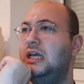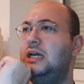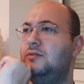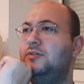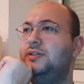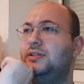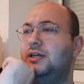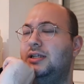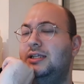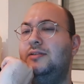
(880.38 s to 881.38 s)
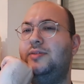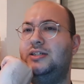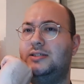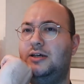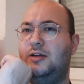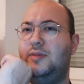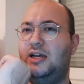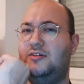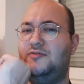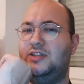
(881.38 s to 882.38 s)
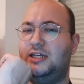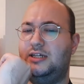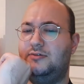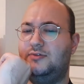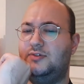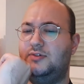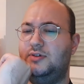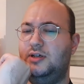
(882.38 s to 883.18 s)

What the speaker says: a little bit of time out of the house,